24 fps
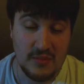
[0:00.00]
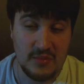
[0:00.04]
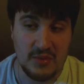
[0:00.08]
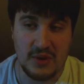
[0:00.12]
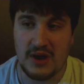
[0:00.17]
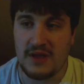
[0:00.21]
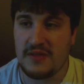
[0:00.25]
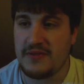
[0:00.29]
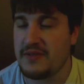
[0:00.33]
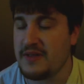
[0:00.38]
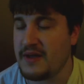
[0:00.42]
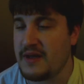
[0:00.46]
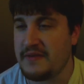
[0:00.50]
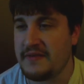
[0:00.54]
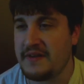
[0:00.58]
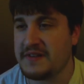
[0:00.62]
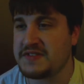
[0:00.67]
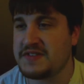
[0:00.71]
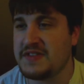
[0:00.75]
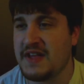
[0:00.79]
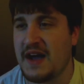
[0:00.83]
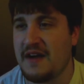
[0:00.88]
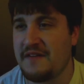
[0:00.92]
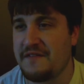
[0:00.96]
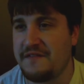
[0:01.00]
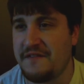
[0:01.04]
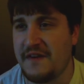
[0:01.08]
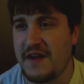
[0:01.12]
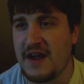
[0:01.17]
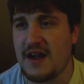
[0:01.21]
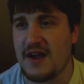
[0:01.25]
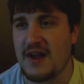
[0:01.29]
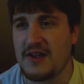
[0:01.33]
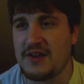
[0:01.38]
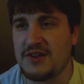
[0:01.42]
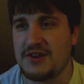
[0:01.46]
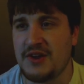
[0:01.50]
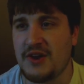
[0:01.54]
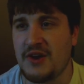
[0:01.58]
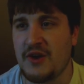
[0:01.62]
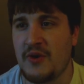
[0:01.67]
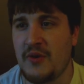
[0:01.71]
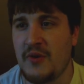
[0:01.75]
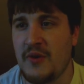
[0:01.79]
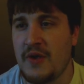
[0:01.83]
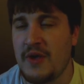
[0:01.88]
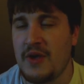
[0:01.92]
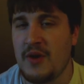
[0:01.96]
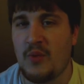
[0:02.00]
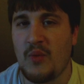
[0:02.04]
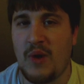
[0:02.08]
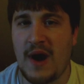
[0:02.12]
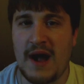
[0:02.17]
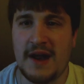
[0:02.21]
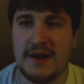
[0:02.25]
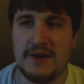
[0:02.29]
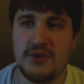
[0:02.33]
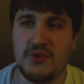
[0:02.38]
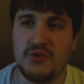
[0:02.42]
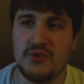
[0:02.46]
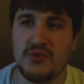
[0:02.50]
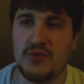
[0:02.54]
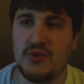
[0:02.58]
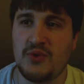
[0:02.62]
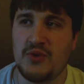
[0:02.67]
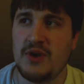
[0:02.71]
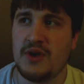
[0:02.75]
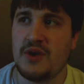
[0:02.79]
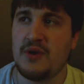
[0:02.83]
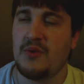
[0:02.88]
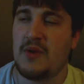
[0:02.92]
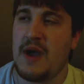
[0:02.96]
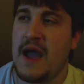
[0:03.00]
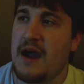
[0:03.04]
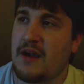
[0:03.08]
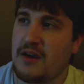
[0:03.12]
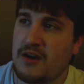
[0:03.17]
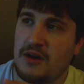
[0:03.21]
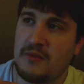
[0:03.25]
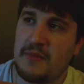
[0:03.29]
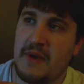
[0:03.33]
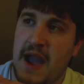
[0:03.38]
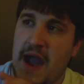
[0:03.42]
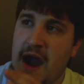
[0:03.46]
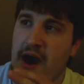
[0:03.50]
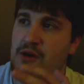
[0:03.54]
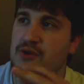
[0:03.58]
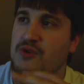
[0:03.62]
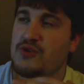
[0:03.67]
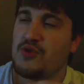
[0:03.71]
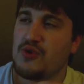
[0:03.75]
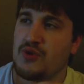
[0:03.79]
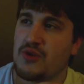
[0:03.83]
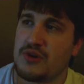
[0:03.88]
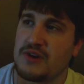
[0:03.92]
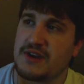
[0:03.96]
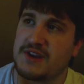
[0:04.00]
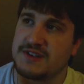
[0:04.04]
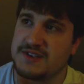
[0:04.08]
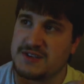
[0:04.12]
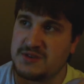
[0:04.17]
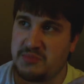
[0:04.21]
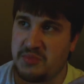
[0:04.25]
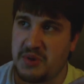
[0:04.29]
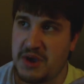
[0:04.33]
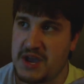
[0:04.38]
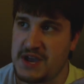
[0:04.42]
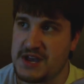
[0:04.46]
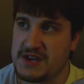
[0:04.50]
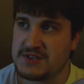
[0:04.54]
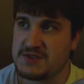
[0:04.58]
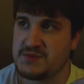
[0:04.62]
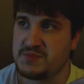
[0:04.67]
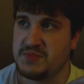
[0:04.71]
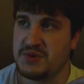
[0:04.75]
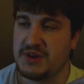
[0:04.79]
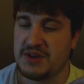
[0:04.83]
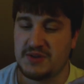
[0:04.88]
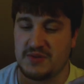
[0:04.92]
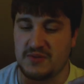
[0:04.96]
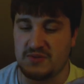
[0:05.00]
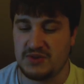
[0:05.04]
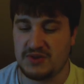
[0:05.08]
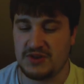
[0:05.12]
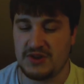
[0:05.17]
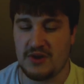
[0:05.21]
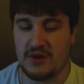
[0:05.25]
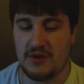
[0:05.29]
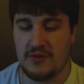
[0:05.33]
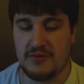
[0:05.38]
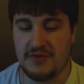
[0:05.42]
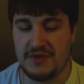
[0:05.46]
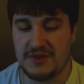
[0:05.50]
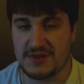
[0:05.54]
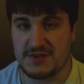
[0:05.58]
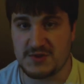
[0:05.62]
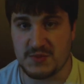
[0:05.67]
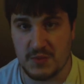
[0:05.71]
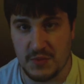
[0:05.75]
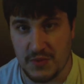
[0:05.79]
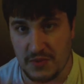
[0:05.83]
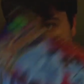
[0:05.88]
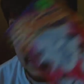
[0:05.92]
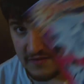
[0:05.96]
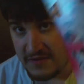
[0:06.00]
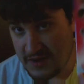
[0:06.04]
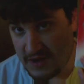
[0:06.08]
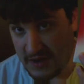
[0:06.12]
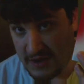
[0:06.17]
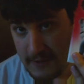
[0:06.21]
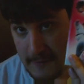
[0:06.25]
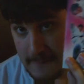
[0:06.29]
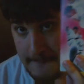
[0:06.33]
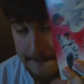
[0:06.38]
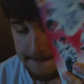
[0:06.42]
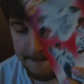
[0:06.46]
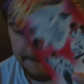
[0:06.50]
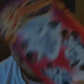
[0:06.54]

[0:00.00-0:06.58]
But it's not fair. You know, why do how come Al Gore gets a pass, but you know this movie